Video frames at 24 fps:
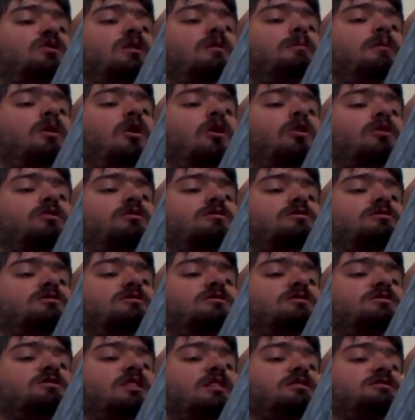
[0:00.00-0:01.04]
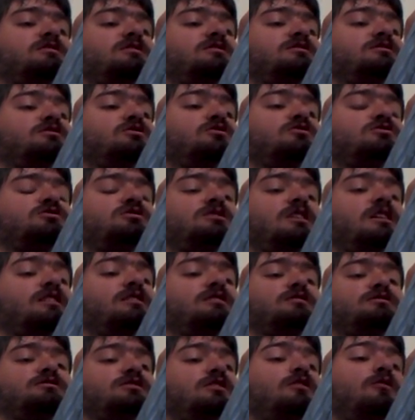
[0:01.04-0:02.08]
Come on, this actually is going to skate
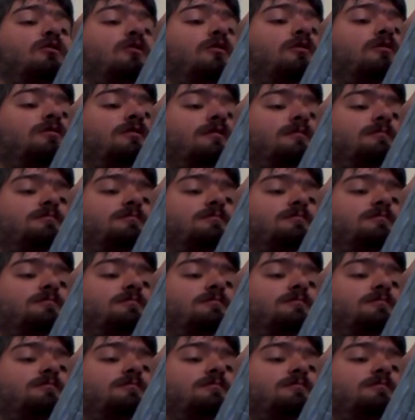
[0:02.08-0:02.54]
itself."